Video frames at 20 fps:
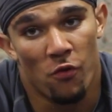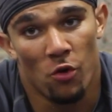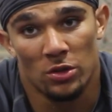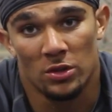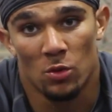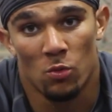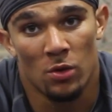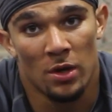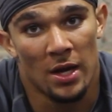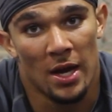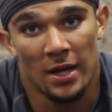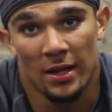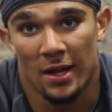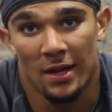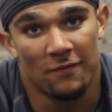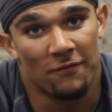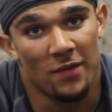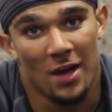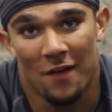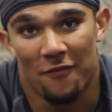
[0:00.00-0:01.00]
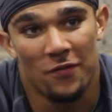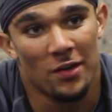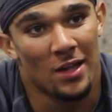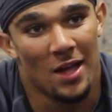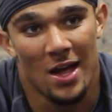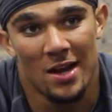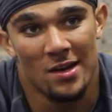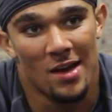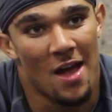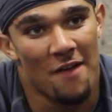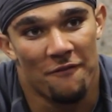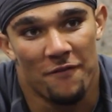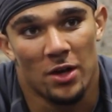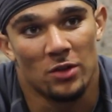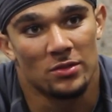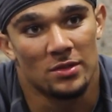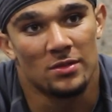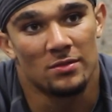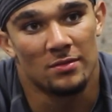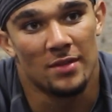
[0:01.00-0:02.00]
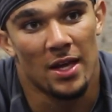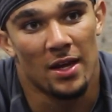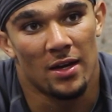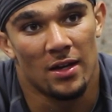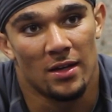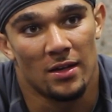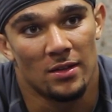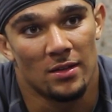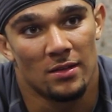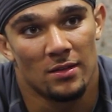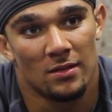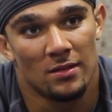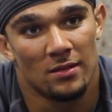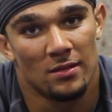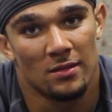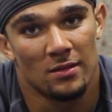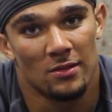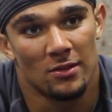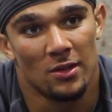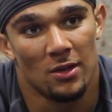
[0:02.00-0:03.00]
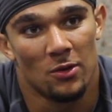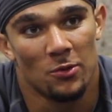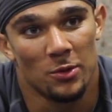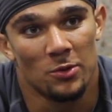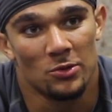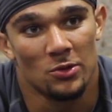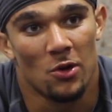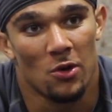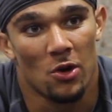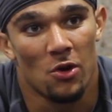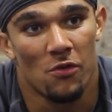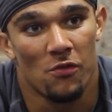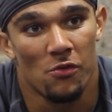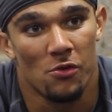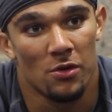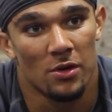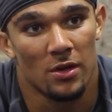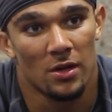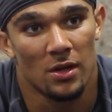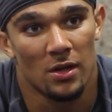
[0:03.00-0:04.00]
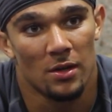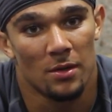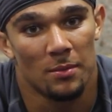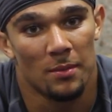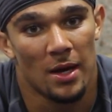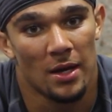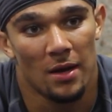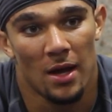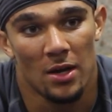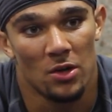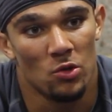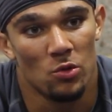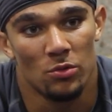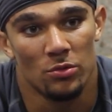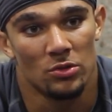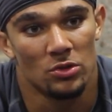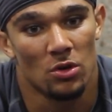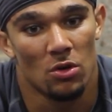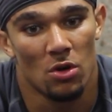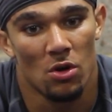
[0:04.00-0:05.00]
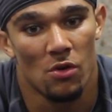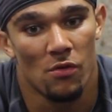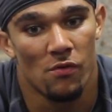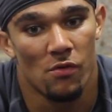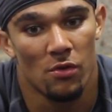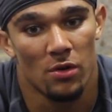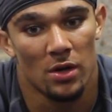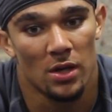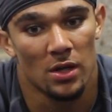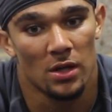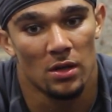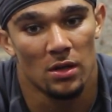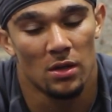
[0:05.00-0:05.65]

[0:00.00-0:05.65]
Fourth and one, I felt that you know, we was gonna go for it. I knew we was gonna go for it.